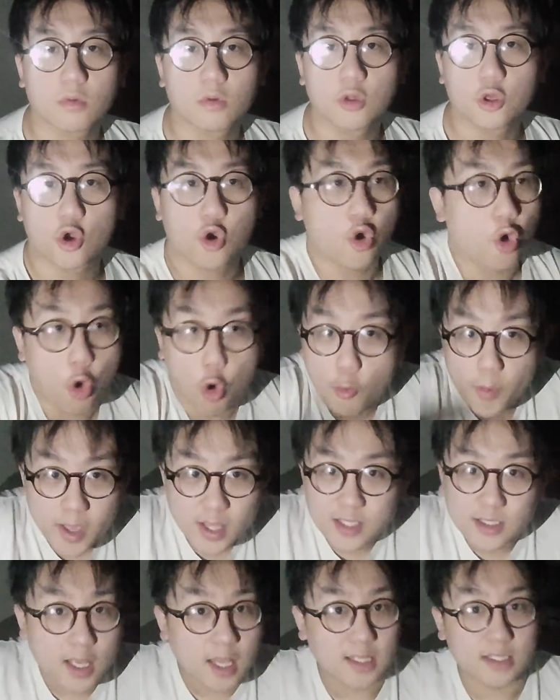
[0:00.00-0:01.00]
You can call me
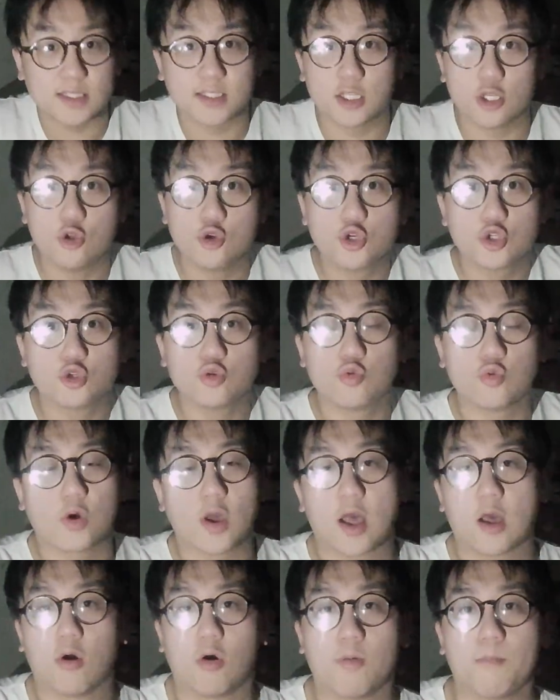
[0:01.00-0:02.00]
as, as delusional
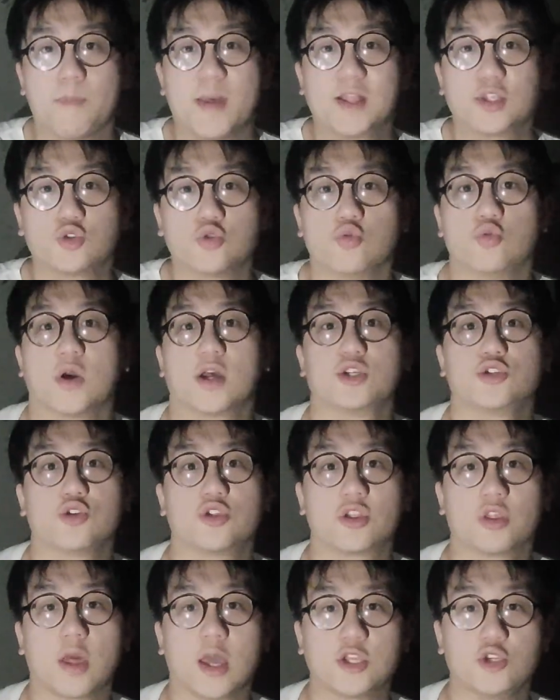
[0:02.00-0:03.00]
or mental as you
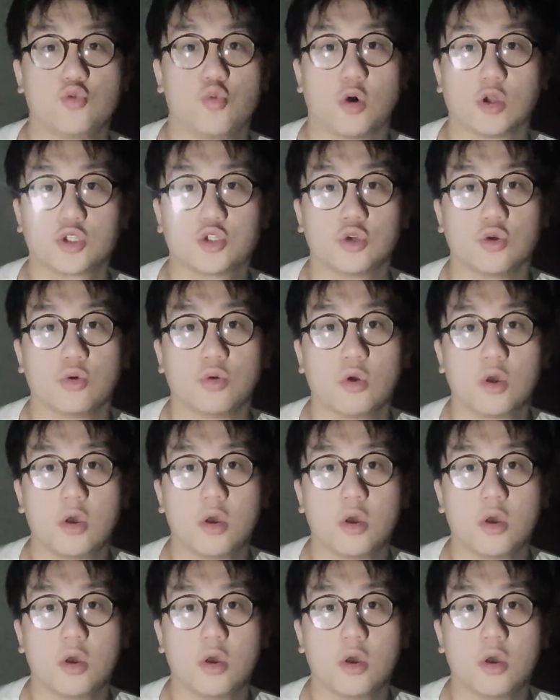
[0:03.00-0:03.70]
as you want to,